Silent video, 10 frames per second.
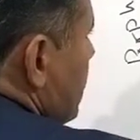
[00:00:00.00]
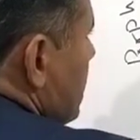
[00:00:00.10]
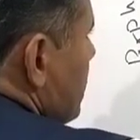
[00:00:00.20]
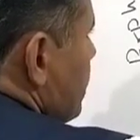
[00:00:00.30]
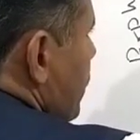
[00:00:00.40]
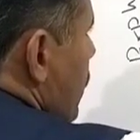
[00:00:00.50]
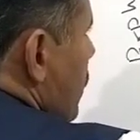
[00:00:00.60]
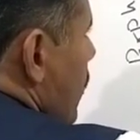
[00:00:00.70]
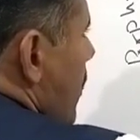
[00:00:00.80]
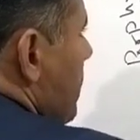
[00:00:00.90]
With these
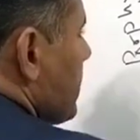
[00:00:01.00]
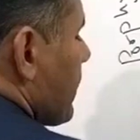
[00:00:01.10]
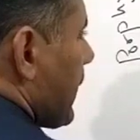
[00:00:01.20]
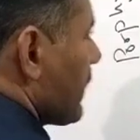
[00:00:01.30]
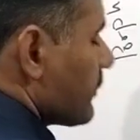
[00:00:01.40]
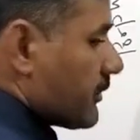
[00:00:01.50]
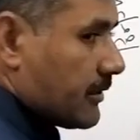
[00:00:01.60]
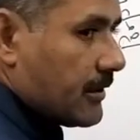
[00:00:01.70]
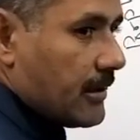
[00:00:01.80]
4 open rings,